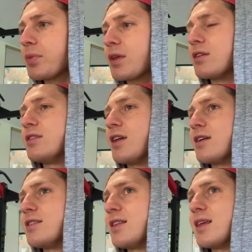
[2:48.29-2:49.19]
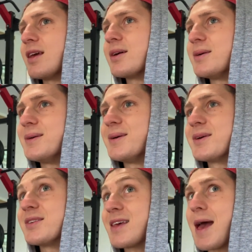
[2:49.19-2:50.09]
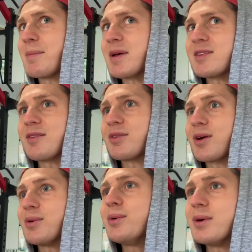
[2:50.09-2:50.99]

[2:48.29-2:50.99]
It's nice to think. Scare myself and go,